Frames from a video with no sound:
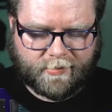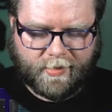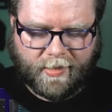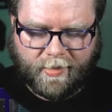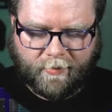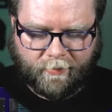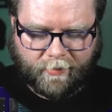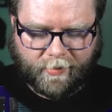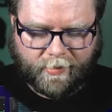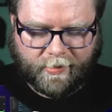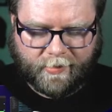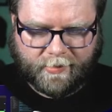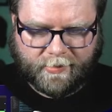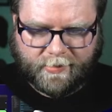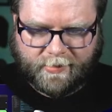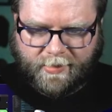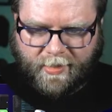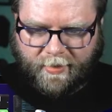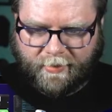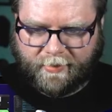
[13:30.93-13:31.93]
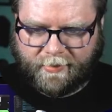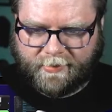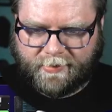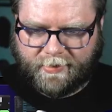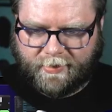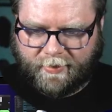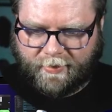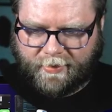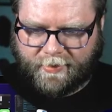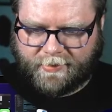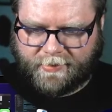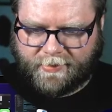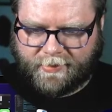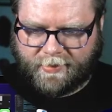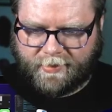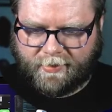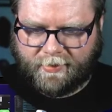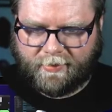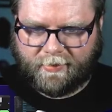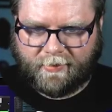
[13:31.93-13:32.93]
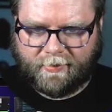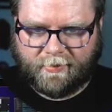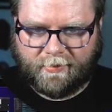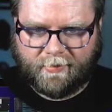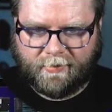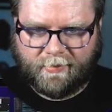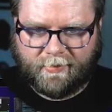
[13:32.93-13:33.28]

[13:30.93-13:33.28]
And we're going to tell it to listen